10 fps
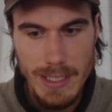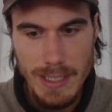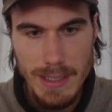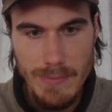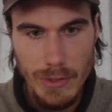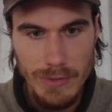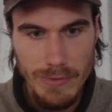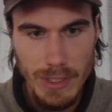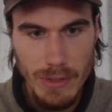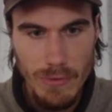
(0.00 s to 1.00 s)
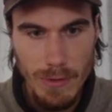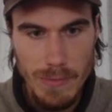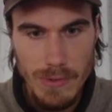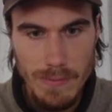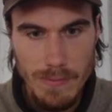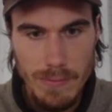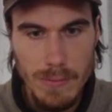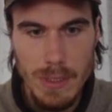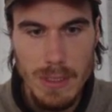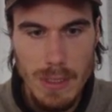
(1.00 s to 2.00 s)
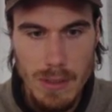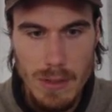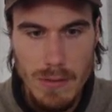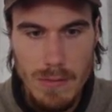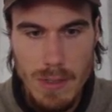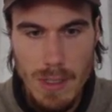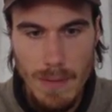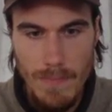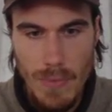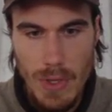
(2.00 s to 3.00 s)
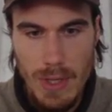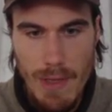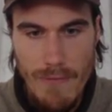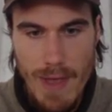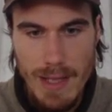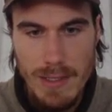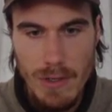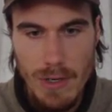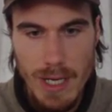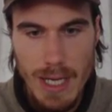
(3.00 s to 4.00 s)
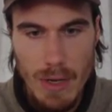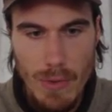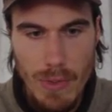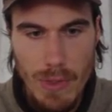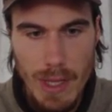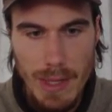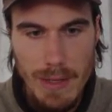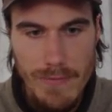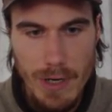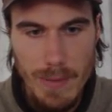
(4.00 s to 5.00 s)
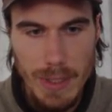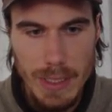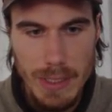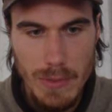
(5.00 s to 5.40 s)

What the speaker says: genetically modified crops. Okay, and the effect on our health and the environment.